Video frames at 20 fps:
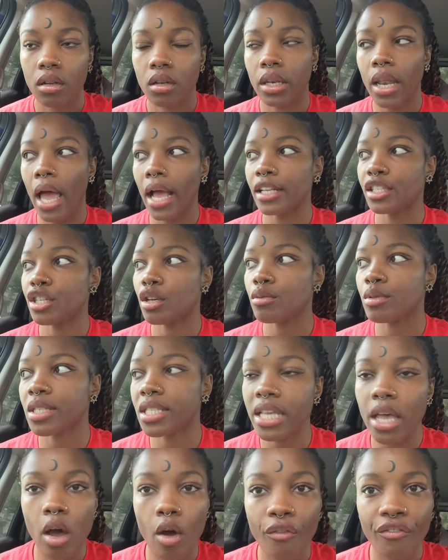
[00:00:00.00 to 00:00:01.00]
not
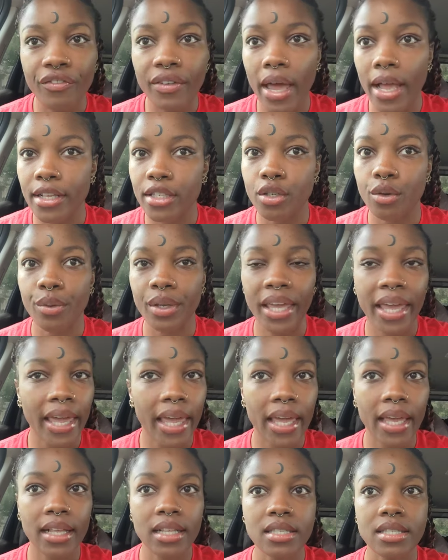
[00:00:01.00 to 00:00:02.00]
yourself not your
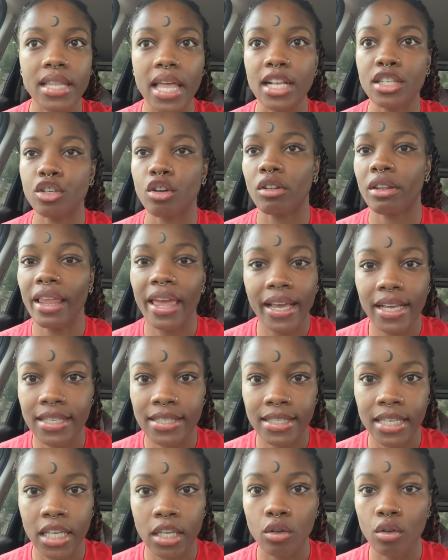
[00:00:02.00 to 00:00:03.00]
kids not your
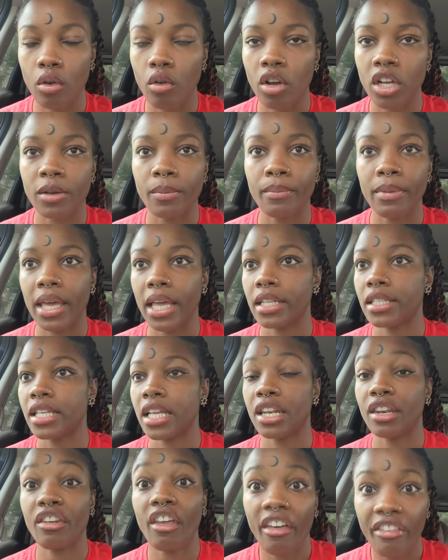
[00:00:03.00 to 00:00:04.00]
legacy you don't commit
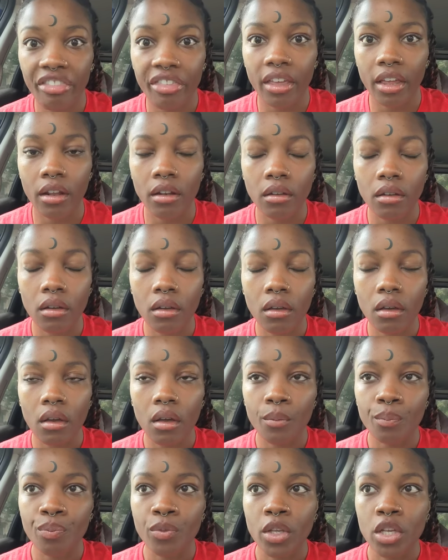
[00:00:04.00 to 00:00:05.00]
to nothing
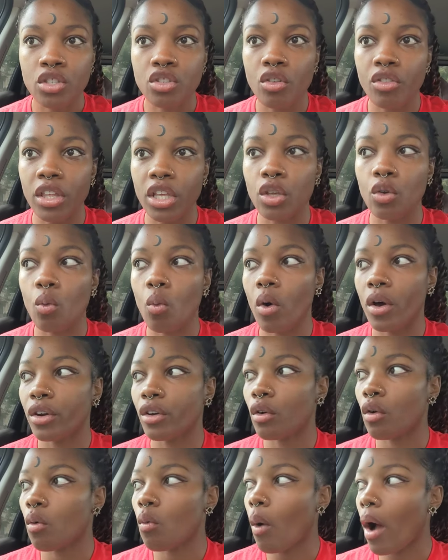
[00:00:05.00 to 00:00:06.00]
so then you
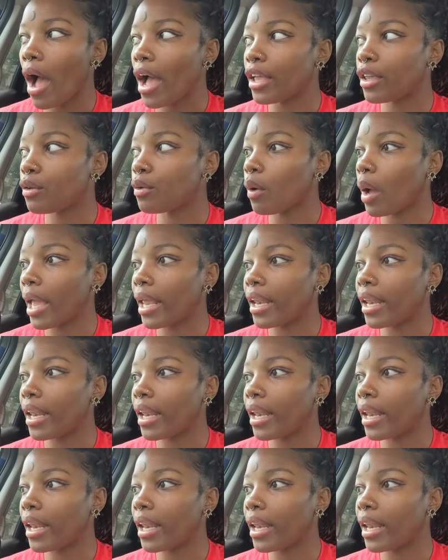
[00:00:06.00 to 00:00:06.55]
wondering why you